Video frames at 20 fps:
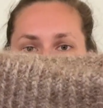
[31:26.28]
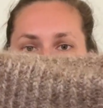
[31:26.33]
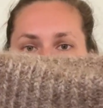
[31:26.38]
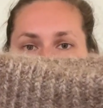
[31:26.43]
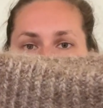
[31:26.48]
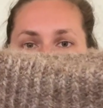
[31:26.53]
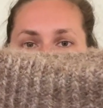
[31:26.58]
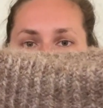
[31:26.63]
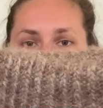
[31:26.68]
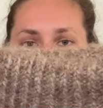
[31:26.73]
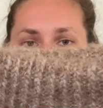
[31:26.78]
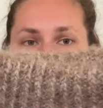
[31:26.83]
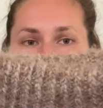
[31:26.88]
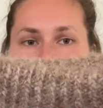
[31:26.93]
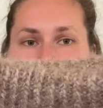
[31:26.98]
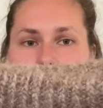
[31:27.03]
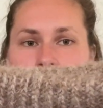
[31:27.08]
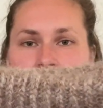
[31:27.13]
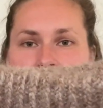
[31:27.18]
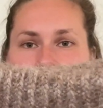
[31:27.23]
I think
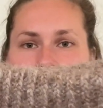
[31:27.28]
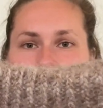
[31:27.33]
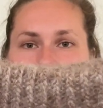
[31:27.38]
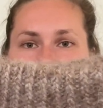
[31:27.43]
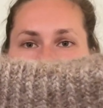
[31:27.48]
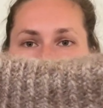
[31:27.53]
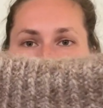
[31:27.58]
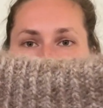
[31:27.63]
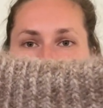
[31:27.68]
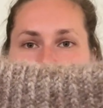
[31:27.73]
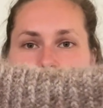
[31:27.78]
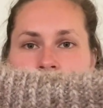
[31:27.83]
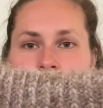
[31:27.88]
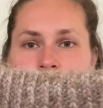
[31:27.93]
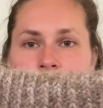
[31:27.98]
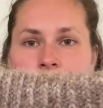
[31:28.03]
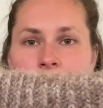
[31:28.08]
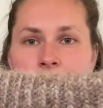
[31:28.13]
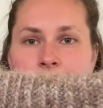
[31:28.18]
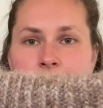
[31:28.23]
it looks a little bit
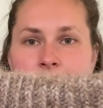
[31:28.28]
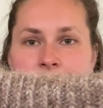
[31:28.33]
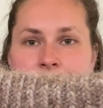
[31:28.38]
neater.